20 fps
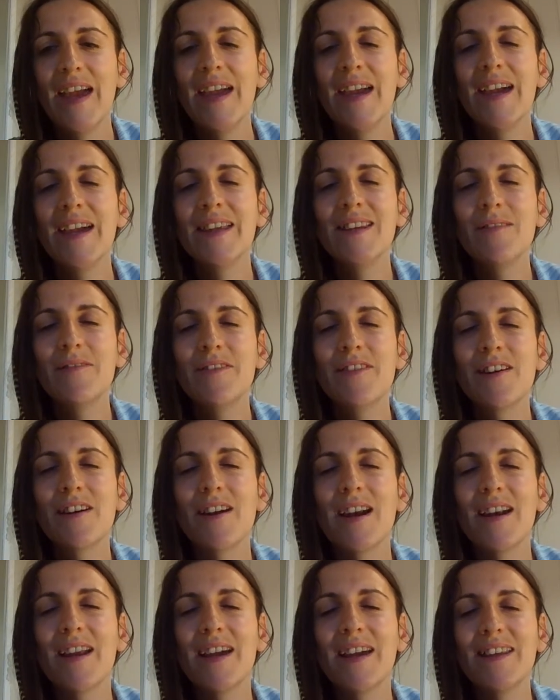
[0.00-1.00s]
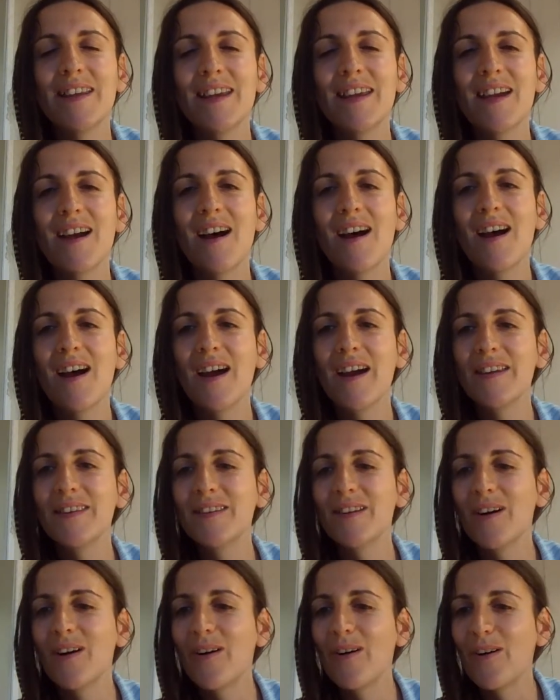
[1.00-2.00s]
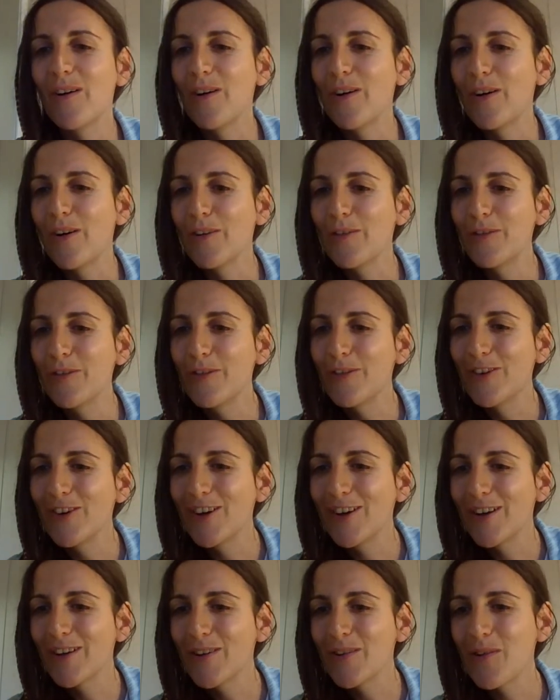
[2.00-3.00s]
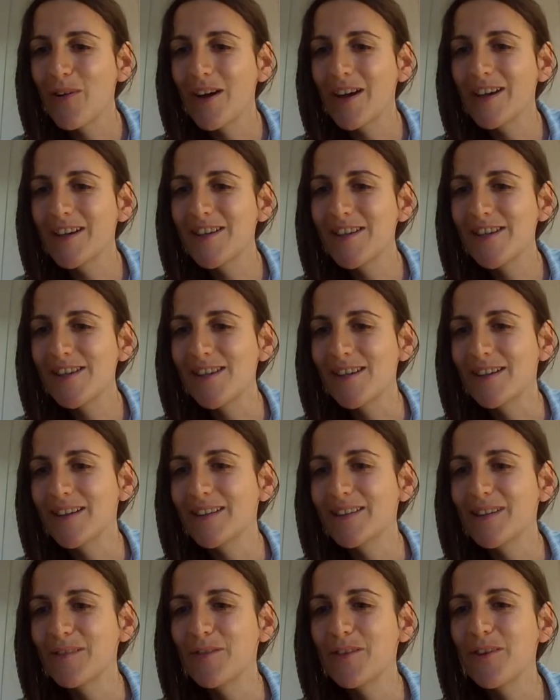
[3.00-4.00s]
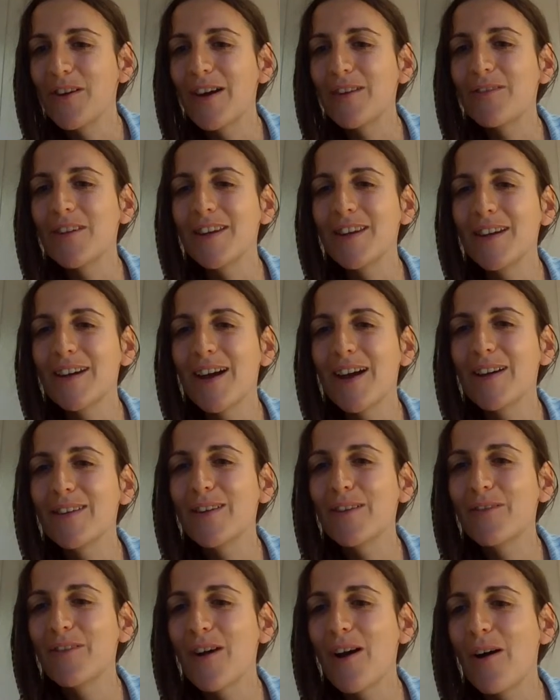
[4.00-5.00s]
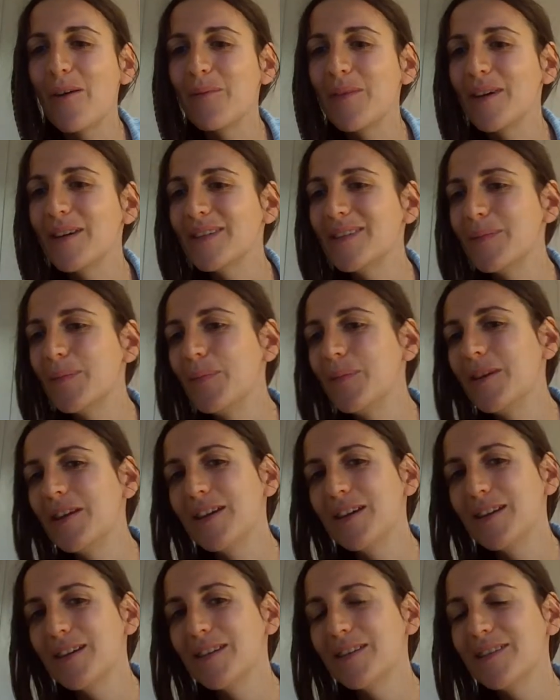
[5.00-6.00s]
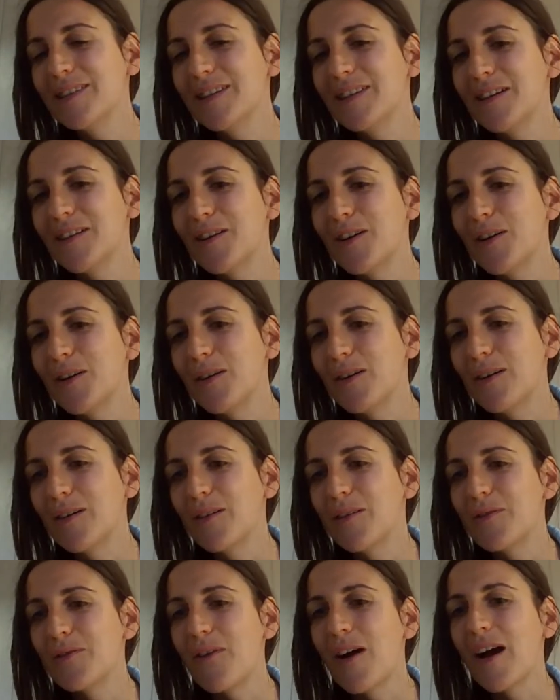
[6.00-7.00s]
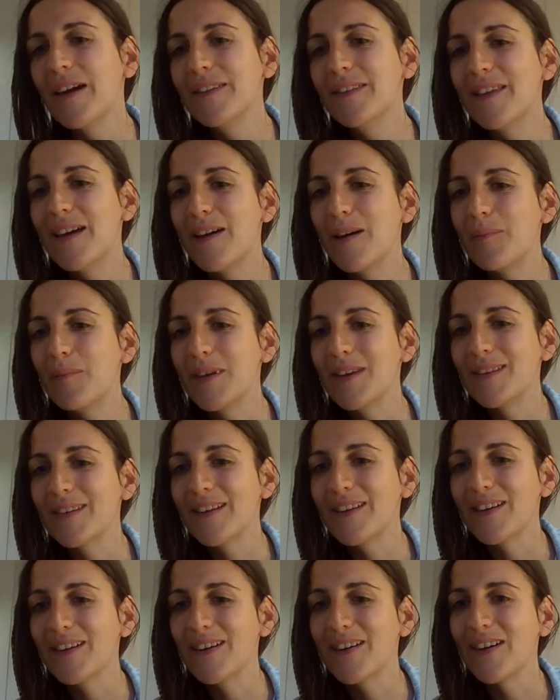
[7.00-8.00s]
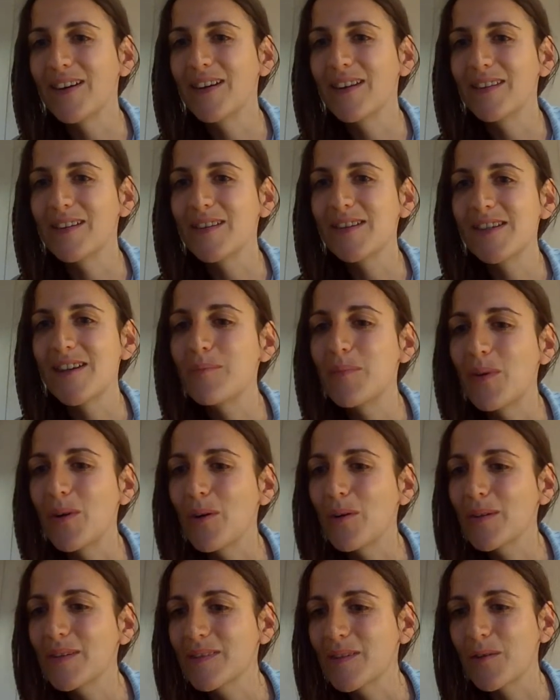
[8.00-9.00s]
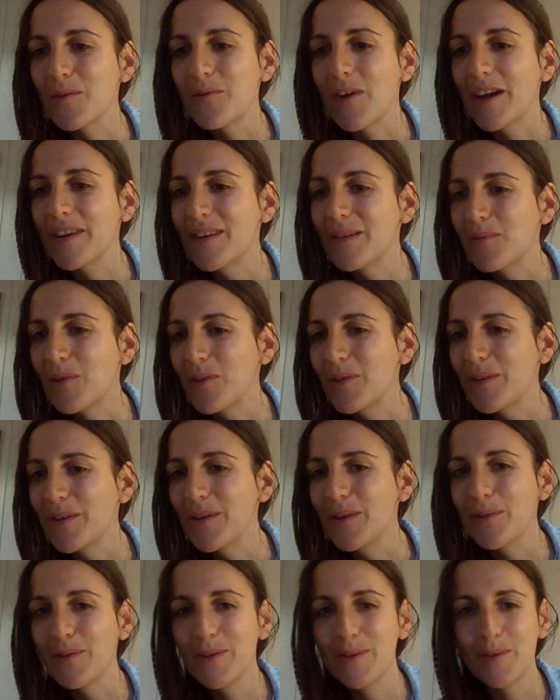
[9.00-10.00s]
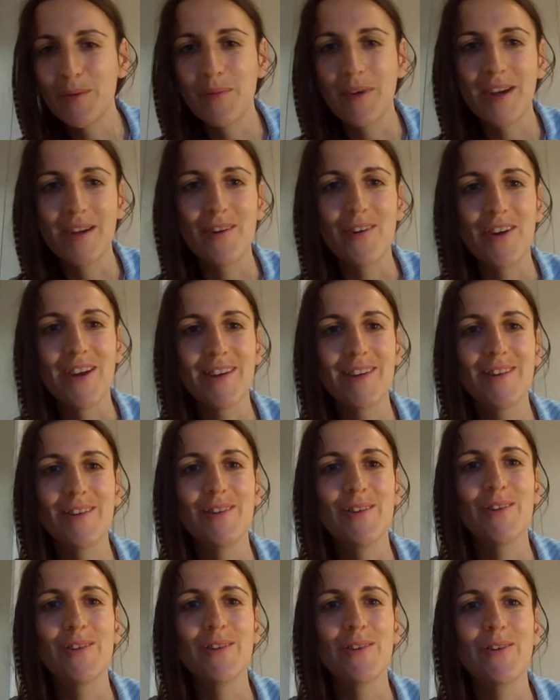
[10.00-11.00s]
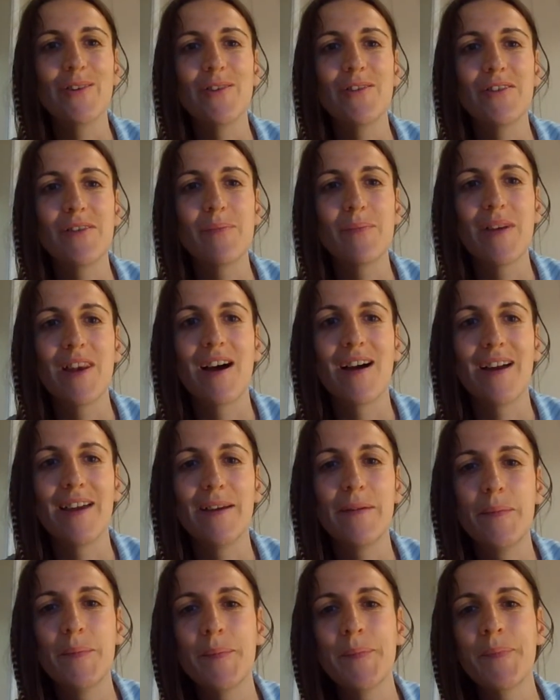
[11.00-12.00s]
And if there are any kind of questions, if you have any kind of comments, please write them in the chat box or write them on the YouTube. I'm going to reply.